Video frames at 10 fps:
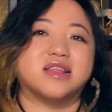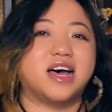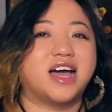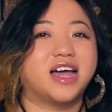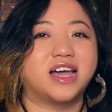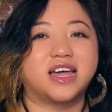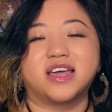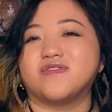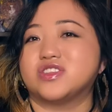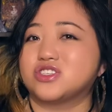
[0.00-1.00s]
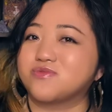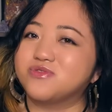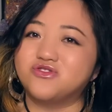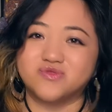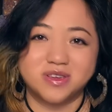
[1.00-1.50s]
alive, and
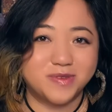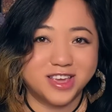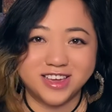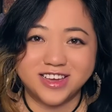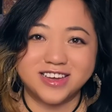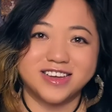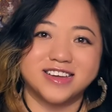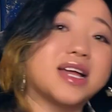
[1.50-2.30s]
super dreamy.